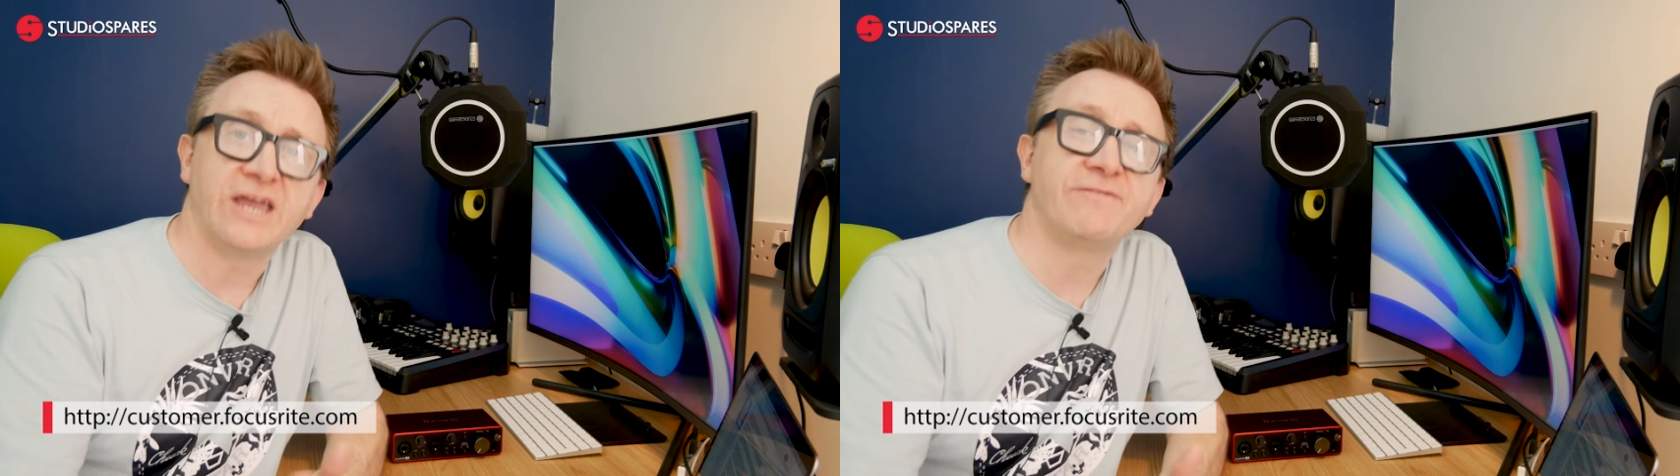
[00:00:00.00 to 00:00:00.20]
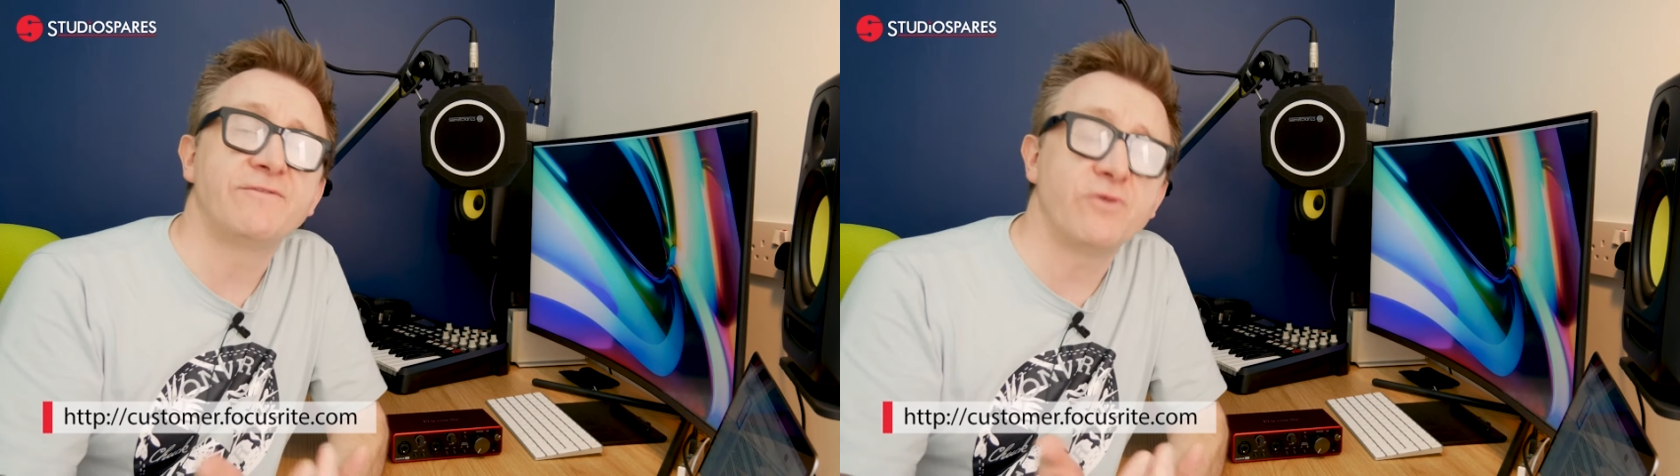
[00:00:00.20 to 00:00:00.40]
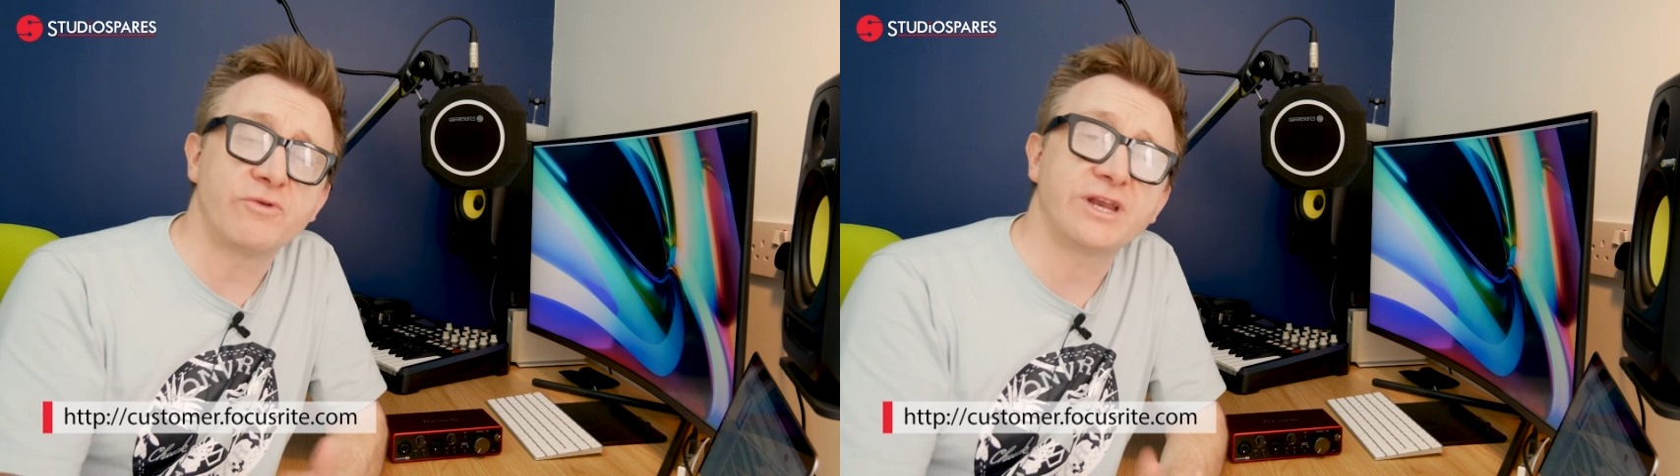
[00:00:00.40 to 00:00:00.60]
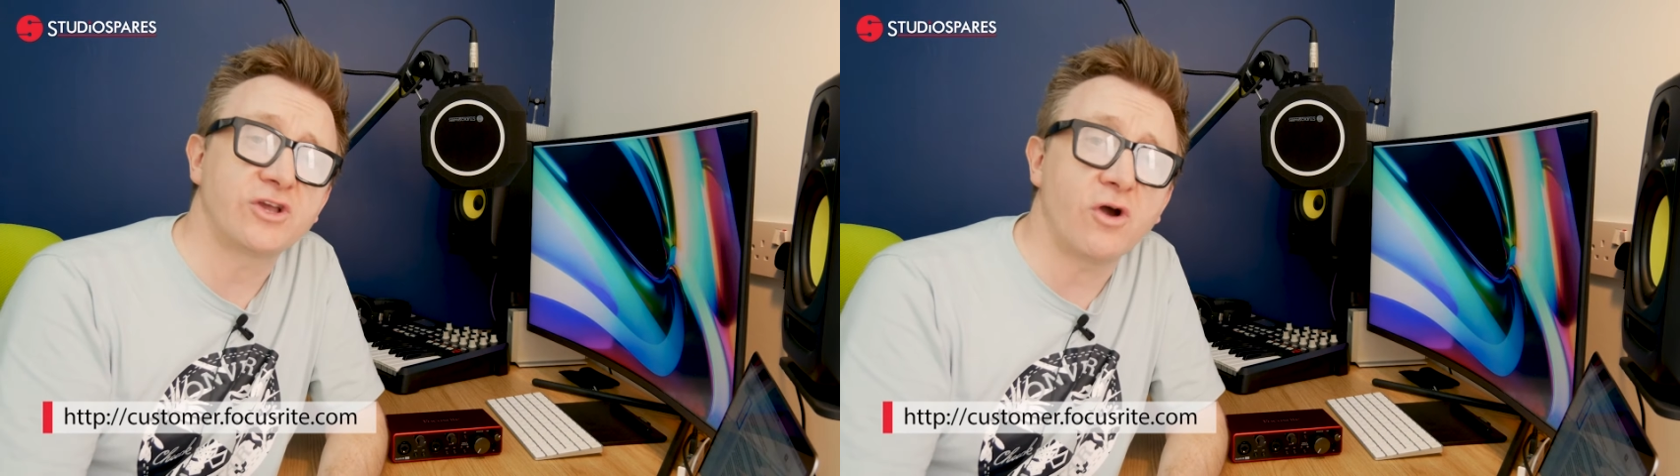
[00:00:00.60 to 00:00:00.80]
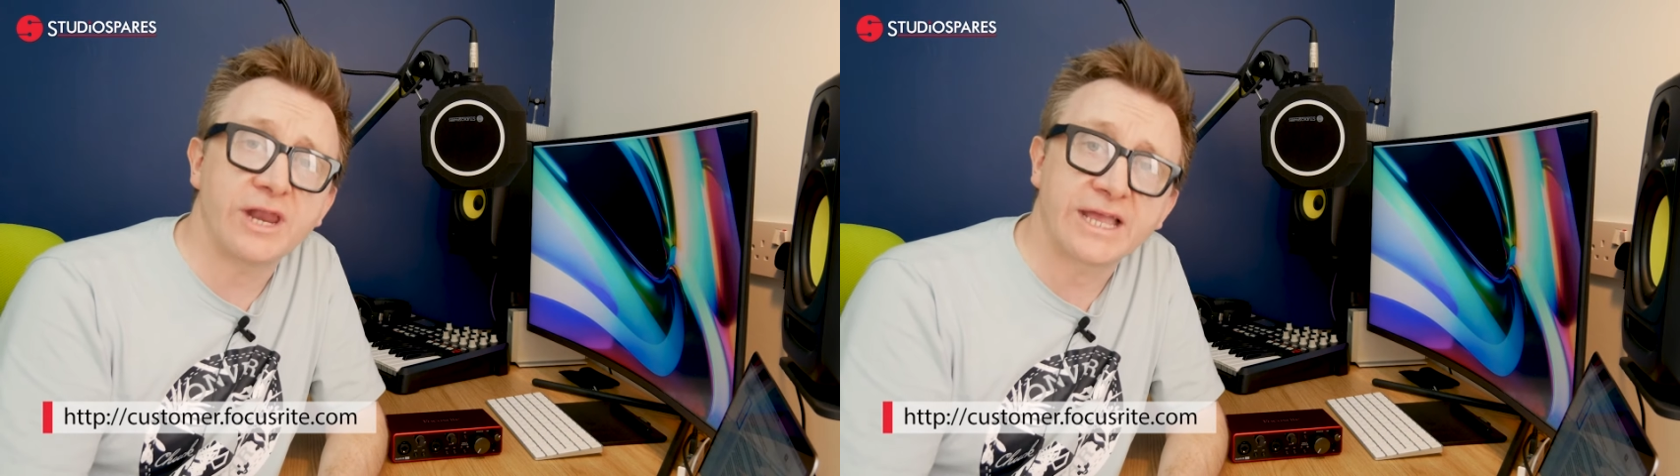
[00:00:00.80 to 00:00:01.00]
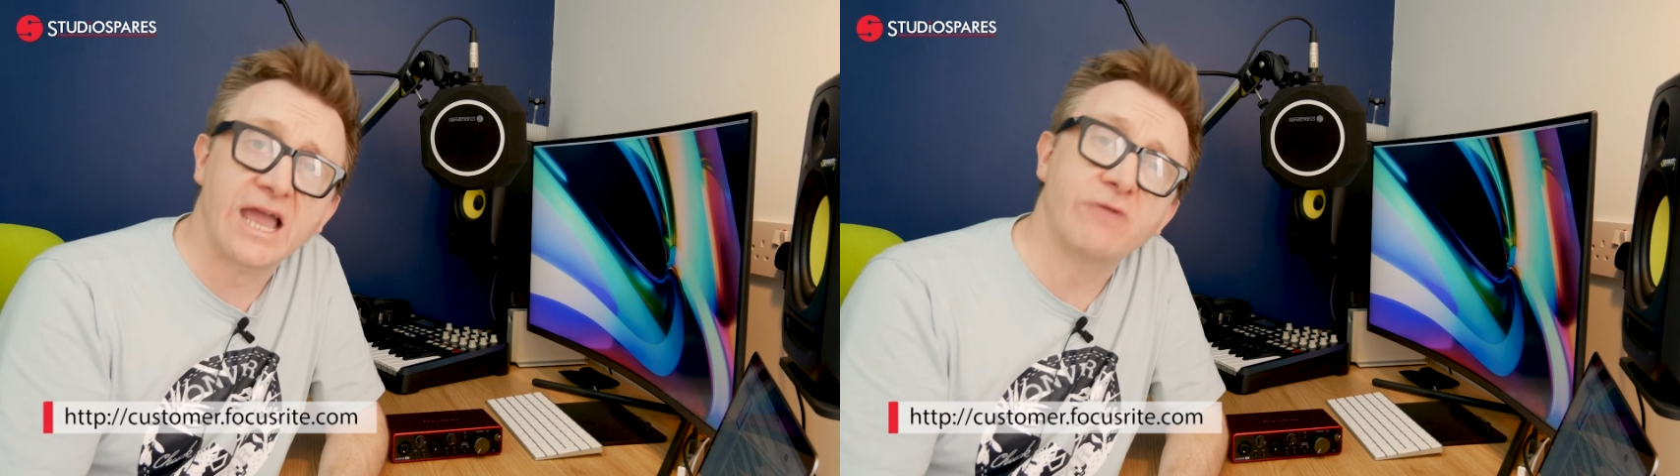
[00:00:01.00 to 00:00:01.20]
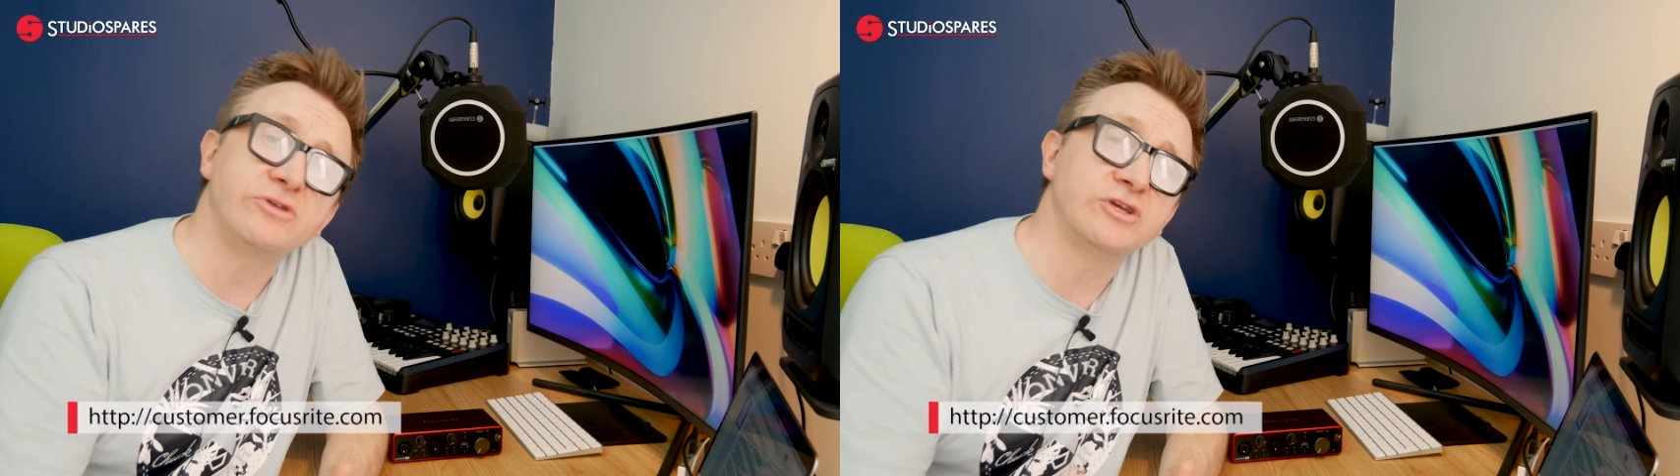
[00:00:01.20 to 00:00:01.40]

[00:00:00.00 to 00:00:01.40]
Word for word: If you've already got an account,